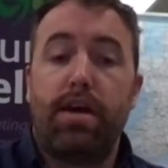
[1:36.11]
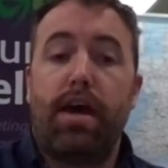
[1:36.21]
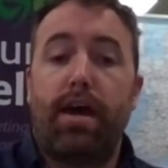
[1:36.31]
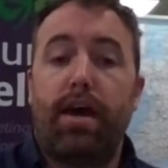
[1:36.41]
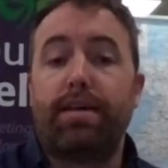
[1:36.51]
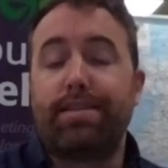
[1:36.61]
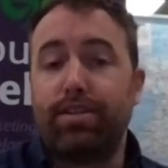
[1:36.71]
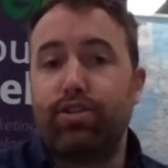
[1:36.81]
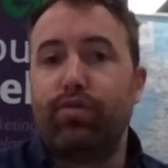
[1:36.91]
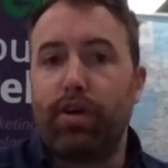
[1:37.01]

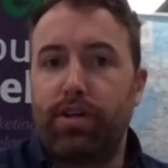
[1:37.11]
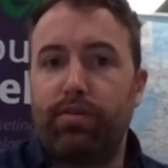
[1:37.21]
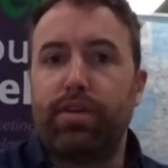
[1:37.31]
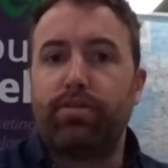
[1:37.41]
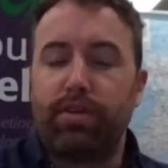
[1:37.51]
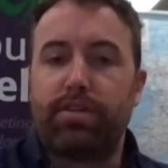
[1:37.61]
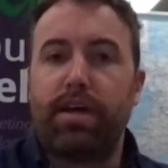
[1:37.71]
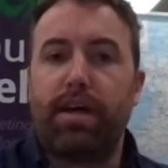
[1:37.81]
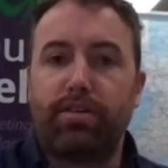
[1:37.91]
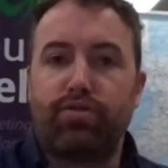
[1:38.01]
essentially working with
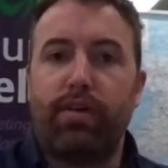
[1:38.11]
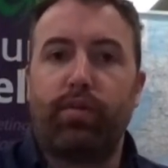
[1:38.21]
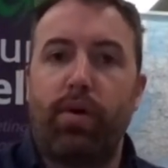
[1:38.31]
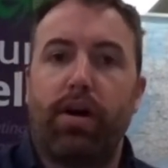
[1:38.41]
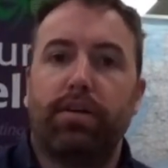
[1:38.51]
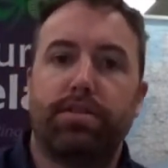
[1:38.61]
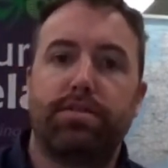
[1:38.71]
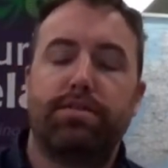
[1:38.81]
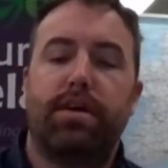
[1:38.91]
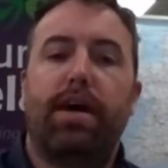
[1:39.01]
travel
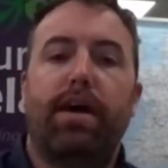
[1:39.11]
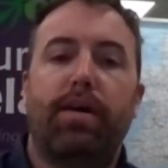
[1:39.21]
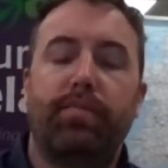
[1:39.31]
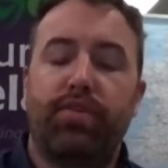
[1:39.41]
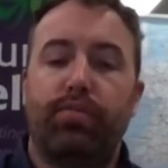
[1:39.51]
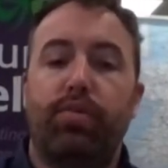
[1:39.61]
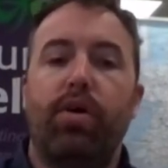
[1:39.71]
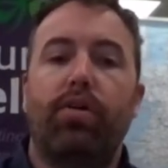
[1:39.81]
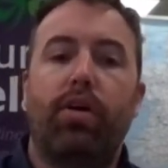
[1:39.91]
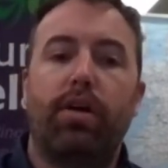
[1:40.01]
partners to
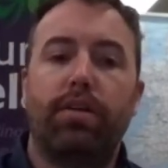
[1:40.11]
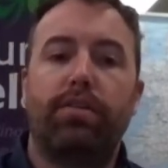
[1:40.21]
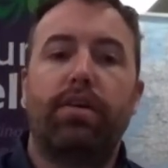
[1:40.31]
promote Ireland.